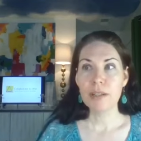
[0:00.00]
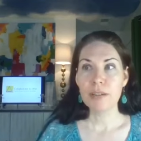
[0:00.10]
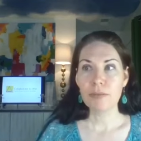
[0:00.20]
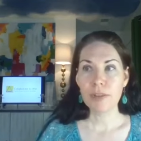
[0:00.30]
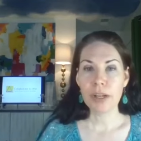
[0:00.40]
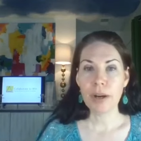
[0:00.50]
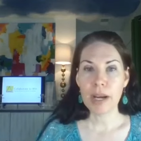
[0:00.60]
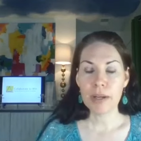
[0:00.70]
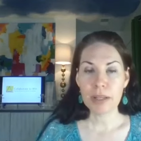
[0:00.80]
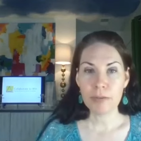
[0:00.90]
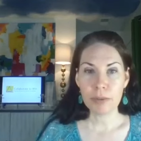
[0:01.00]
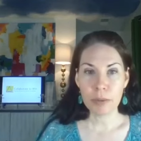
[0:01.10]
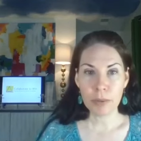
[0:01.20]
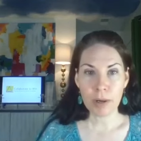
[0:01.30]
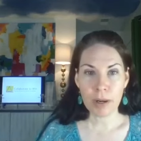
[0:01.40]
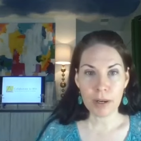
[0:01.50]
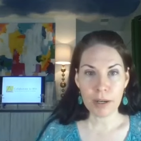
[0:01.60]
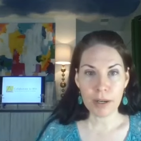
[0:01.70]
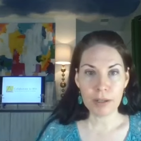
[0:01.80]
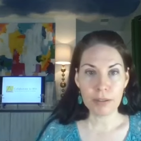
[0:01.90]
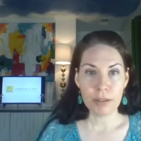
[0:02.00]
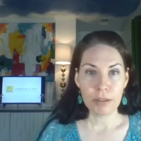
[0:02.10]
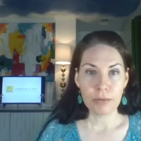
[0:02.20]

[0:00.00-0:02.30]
to figure out if you are